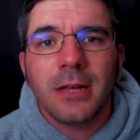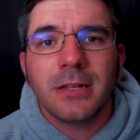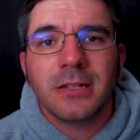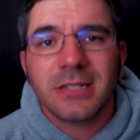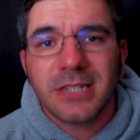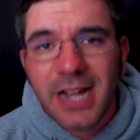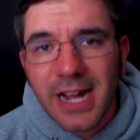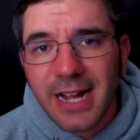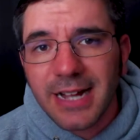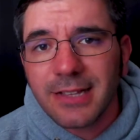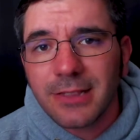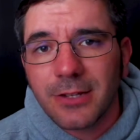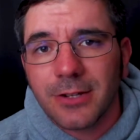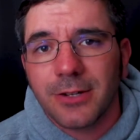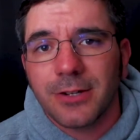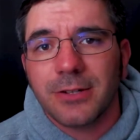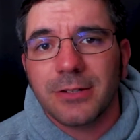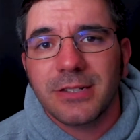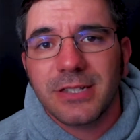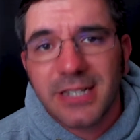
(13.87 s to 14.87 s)

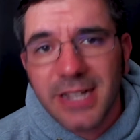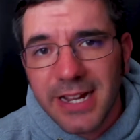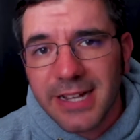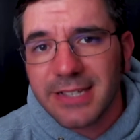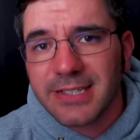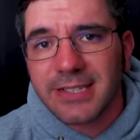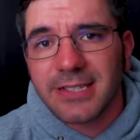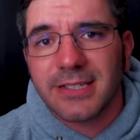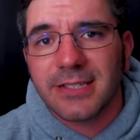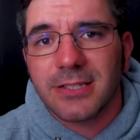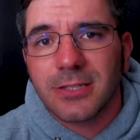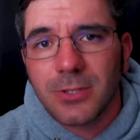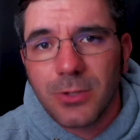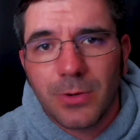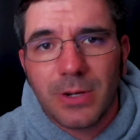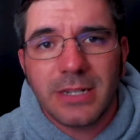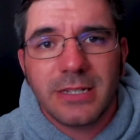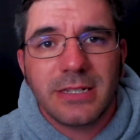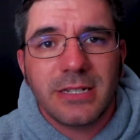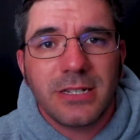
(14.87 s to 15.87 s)
Tyler, Texas
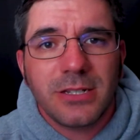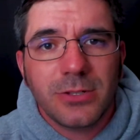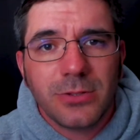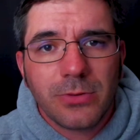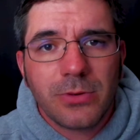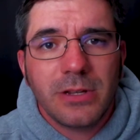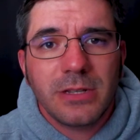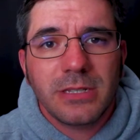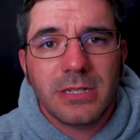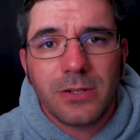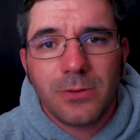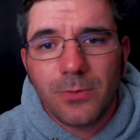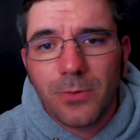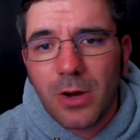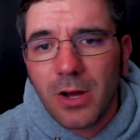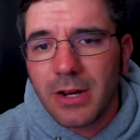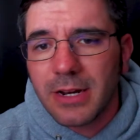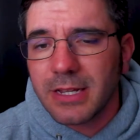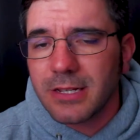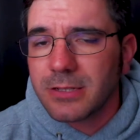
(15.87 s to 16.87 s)

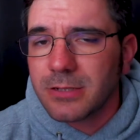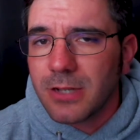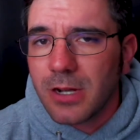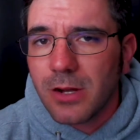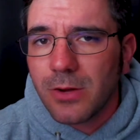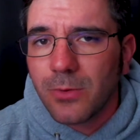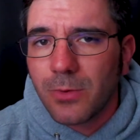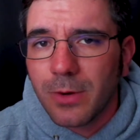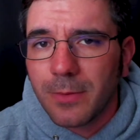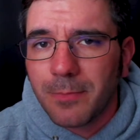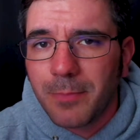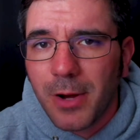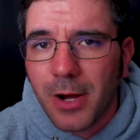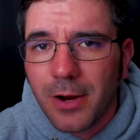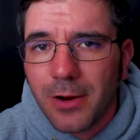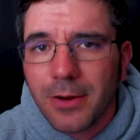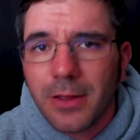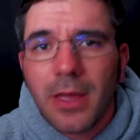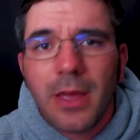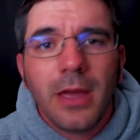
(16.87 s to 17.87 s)
2021 at Dogwood Park.